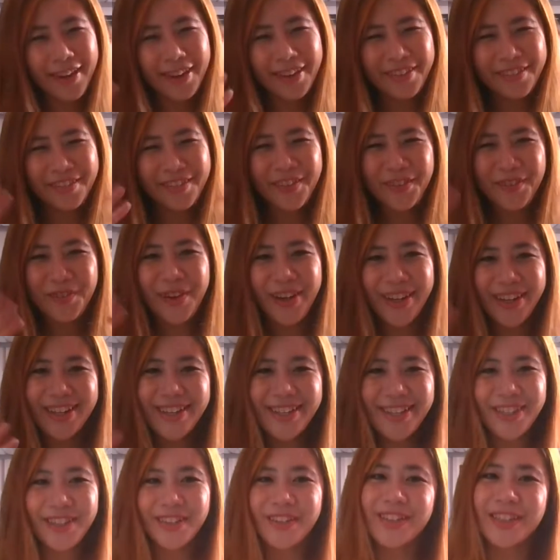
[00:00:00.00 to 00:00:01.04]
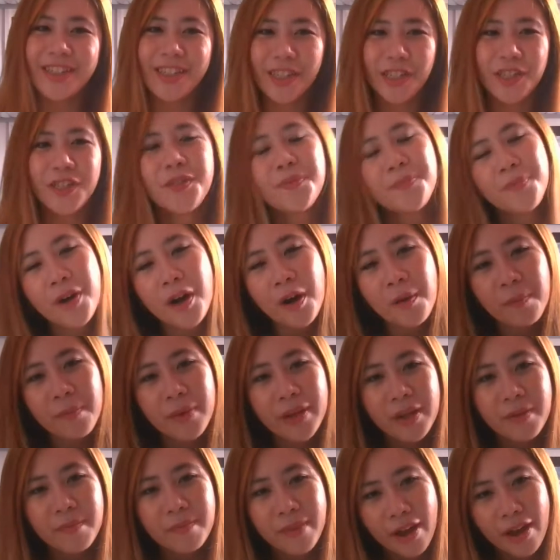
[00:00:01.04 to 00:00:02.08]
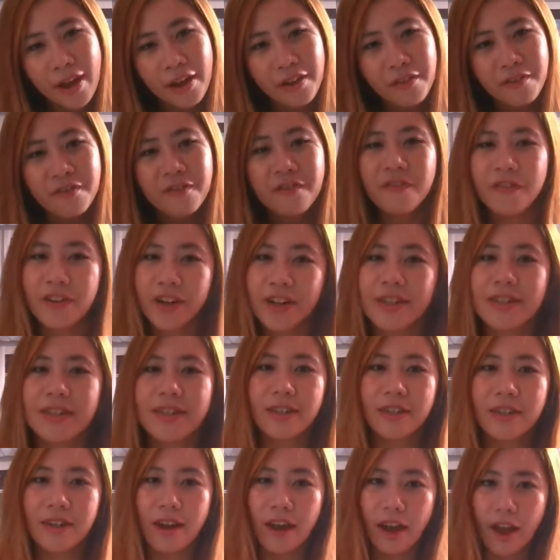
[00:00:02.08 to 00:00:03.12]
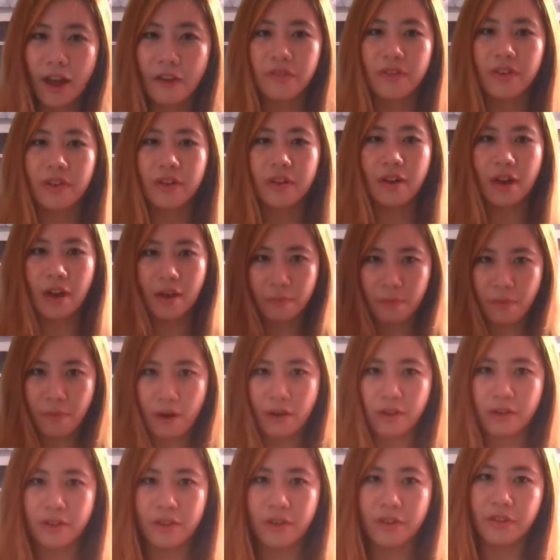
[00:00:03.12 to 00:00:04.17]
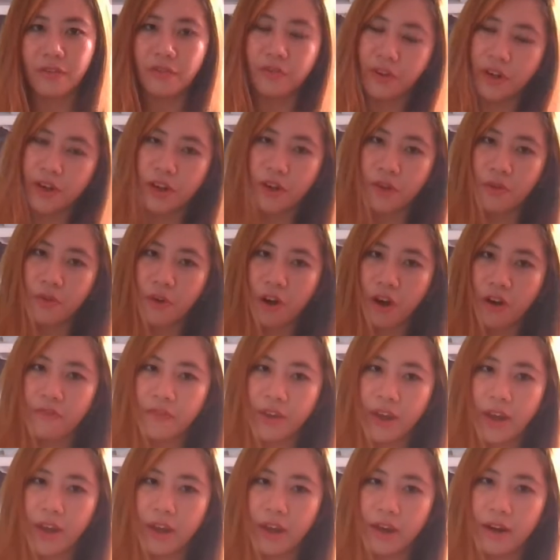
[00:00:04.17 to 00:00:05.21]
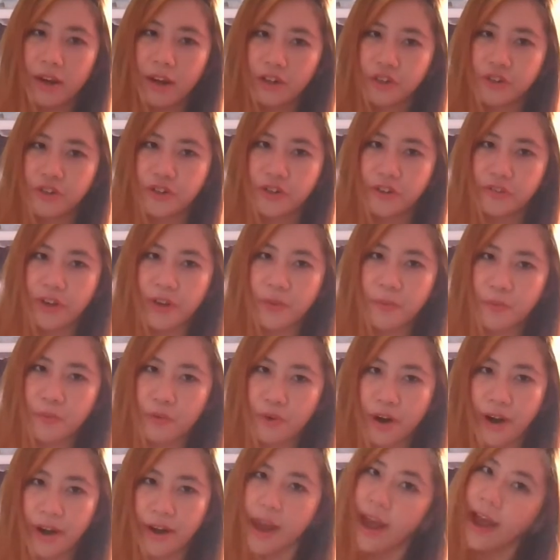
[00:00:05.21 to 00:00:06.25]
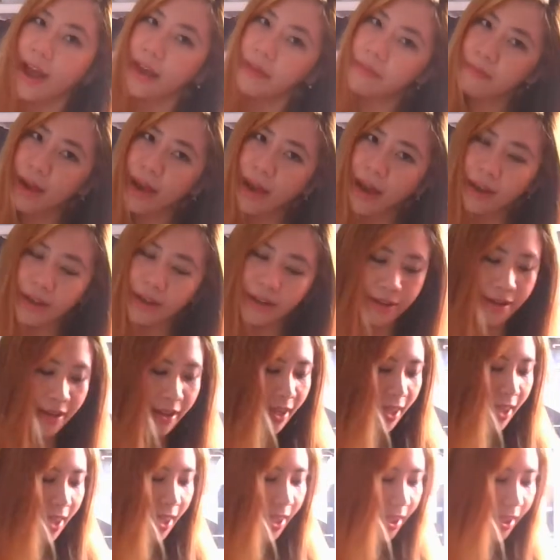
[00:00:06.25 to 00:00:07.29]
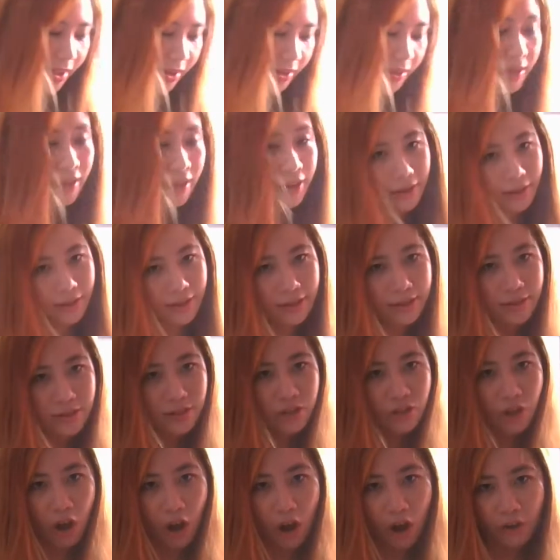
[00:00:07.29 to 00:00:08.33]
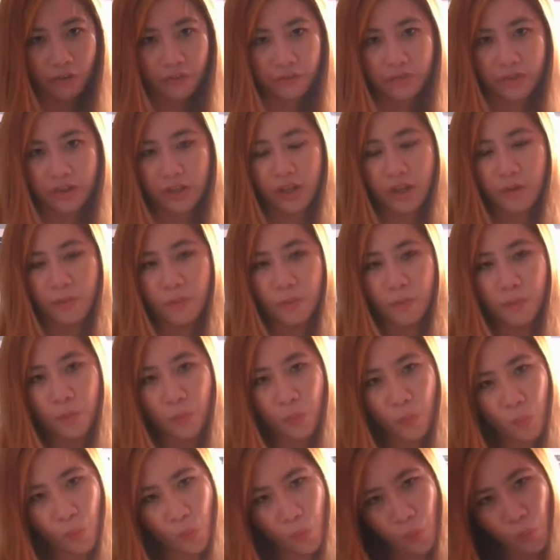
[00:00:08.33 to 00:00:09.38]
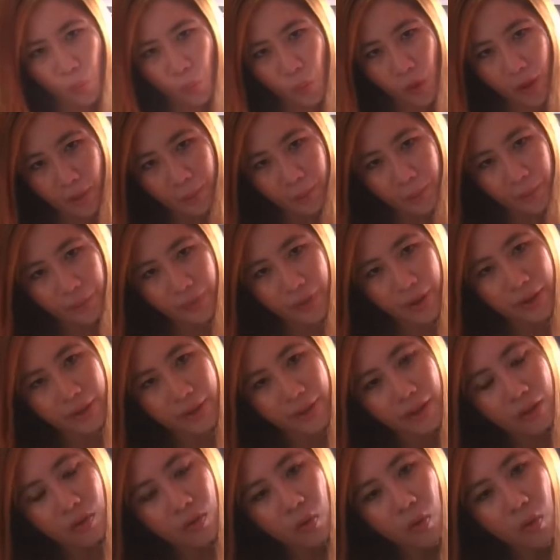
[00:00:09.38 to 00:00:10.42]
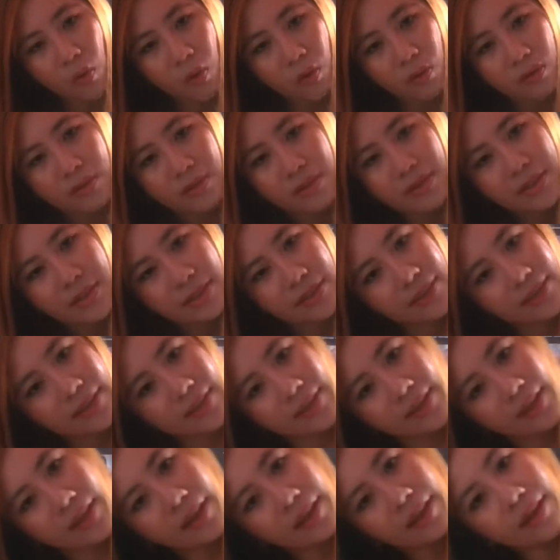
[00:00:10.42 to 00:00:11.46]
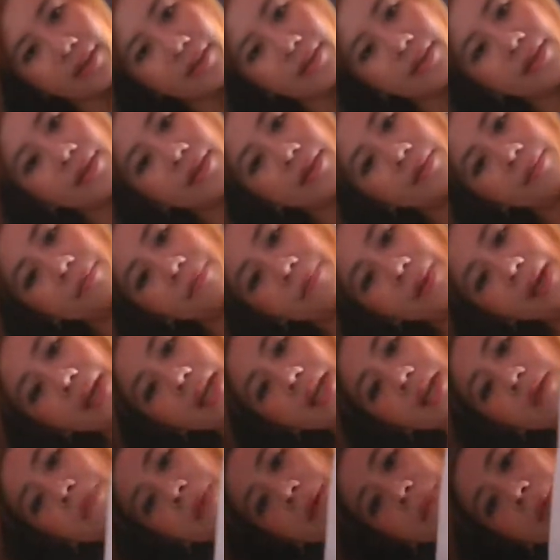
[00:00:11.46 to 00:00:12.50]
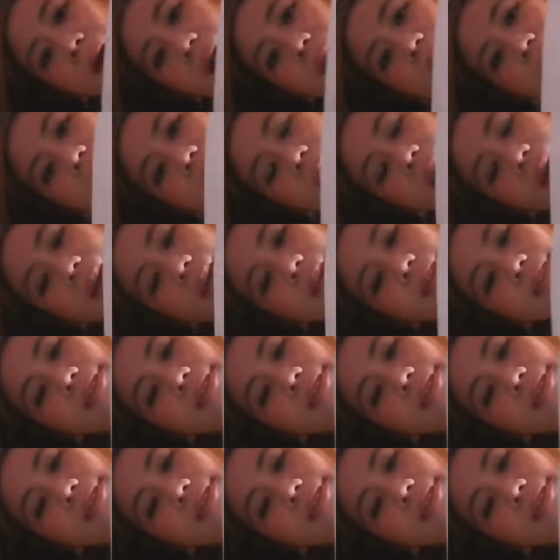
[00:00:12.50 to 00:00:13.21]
everyone, so this is probably my first ever unboxing video of a luxury brand handbag, and it is of the what Prada calls the baby bag.